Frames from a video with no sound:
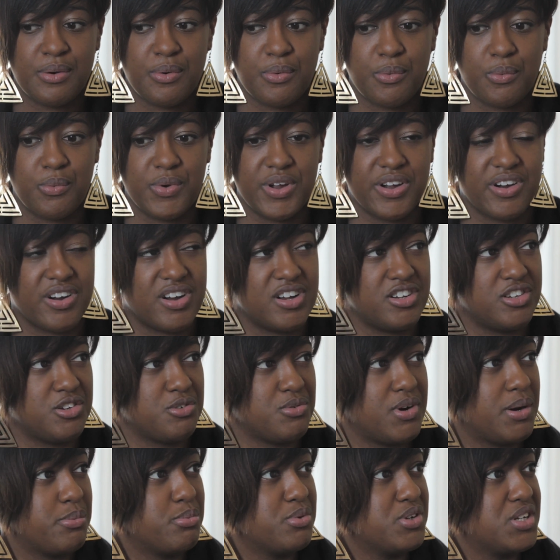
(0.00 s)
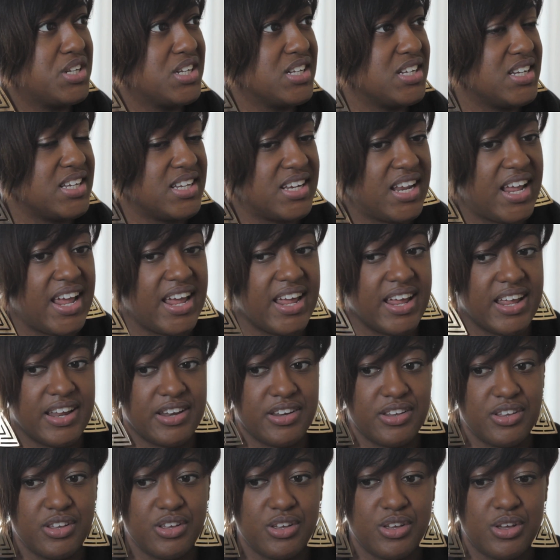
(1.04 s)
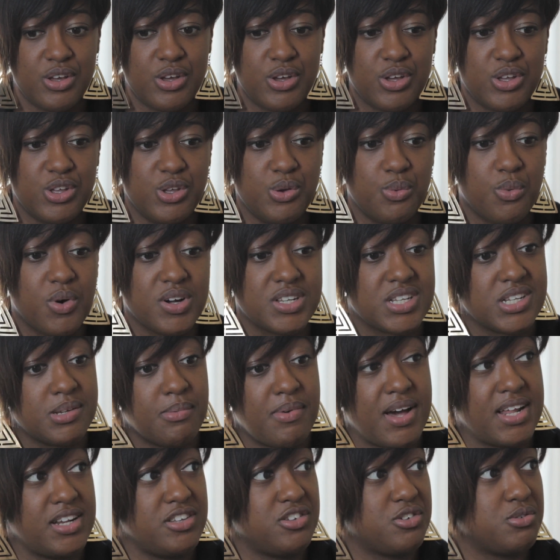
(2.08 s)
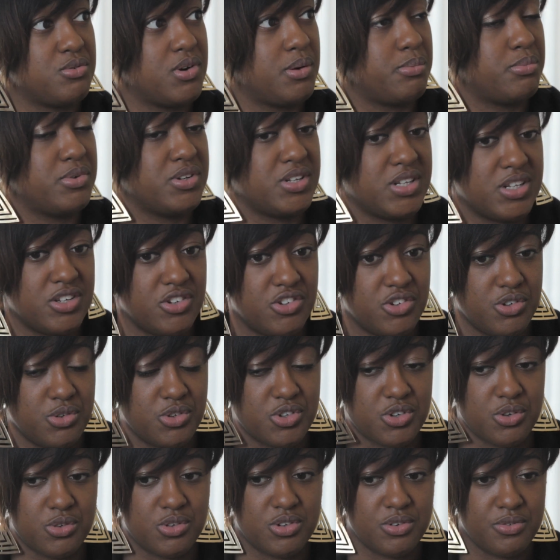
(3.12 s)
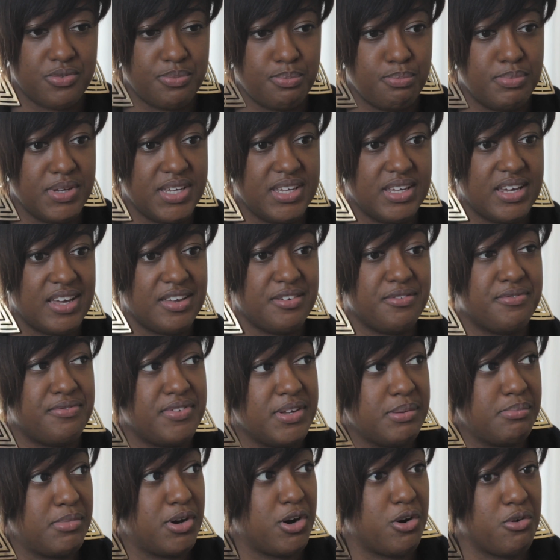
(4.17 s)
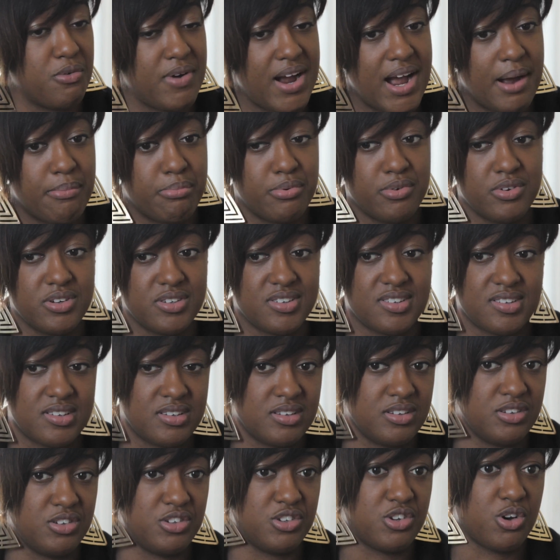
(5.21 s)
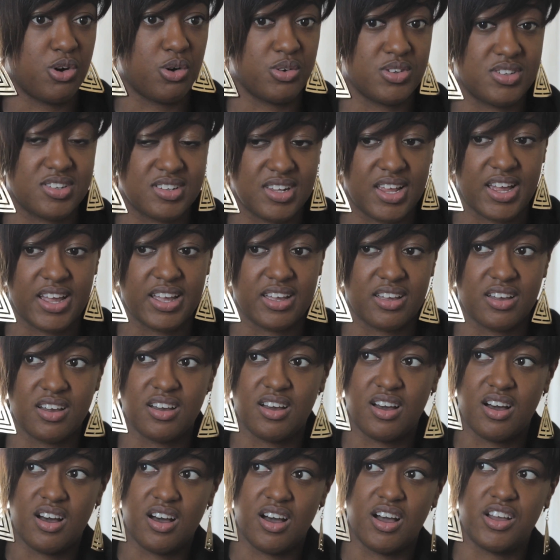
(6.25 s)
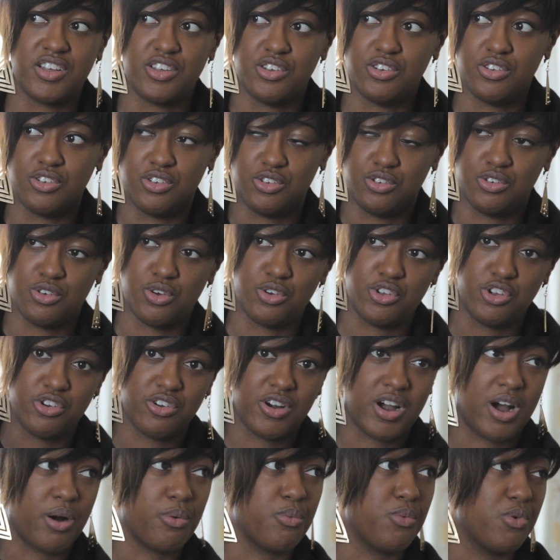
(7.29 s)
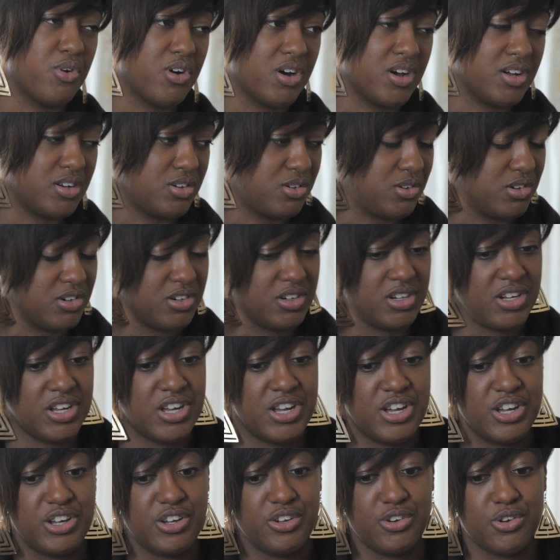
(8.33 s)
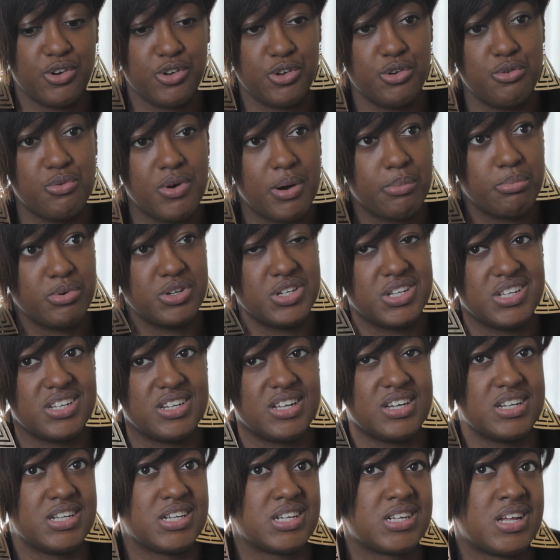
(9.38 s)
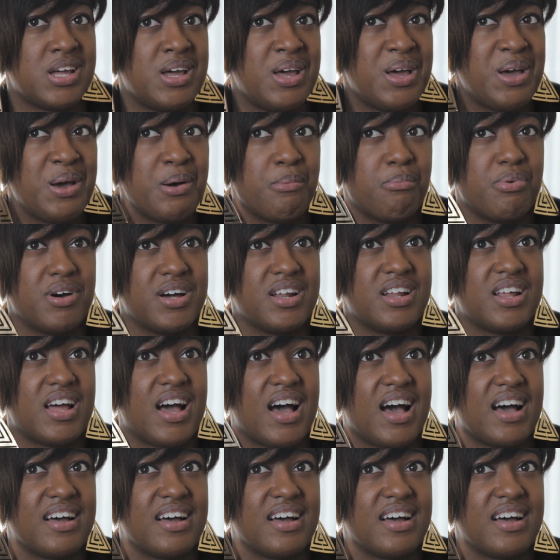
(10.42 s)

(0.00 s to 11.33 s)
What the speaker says: we are underrepresented, and you want somebody to represent you. So to be a female rapper is, it's like, you're our one, or, you represent us. But,